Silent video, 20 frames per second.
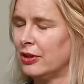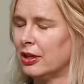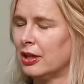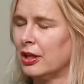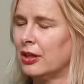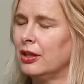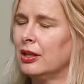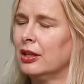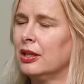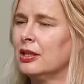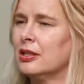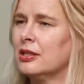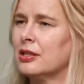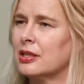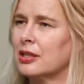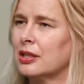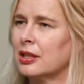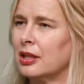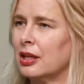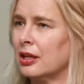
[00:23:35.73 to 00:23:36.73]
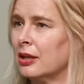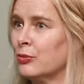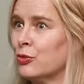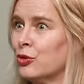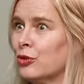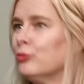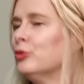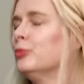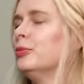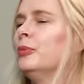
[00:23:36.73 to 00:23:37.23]
and I think it's getting
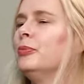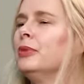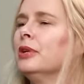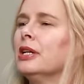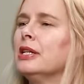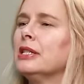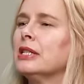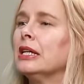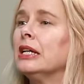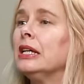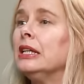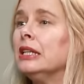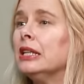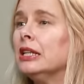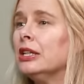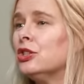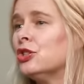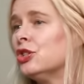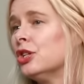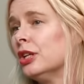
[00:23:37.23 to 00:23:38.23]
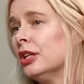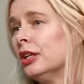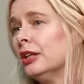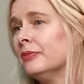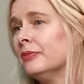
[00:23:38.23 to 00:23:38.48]
more and more popular, is ADHD.